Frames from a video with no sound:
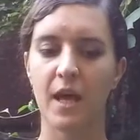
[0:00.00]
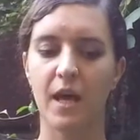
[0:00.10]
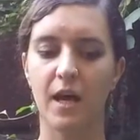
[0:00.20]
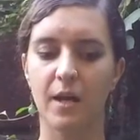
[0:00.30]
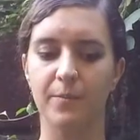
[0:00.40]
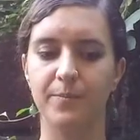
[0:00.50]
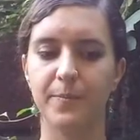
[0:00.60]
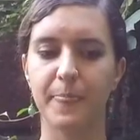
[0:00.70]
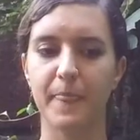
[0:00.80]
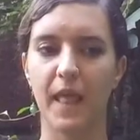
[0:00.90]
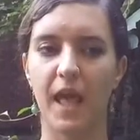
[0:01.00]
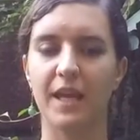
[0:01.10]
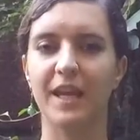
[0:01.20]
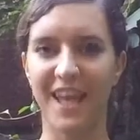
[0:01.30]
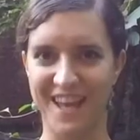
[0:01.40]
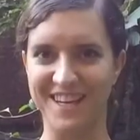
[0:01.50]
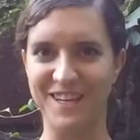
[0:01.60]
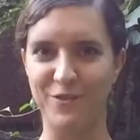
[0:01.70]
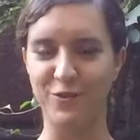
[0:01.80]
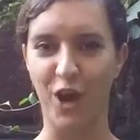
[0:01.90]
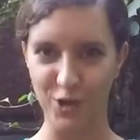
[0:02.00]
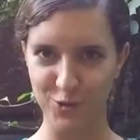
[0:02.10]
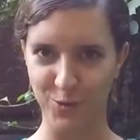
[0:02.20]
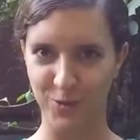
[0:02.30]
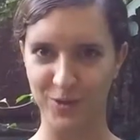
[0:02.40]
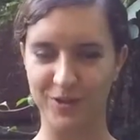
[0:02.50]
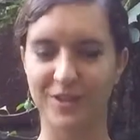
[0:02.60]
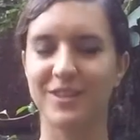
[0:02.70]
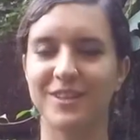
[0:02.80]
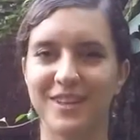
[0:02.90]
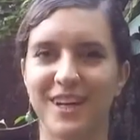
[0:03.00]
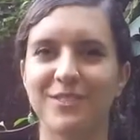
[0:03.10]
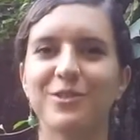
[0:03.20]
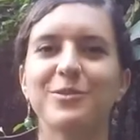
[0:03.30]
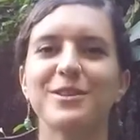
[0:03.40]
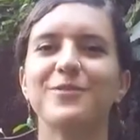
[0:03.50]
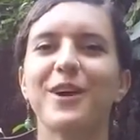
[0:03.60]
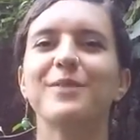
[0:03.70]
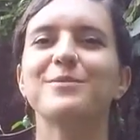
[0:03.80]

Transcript: And again, if you're not sure, I don't know what the fuck I'm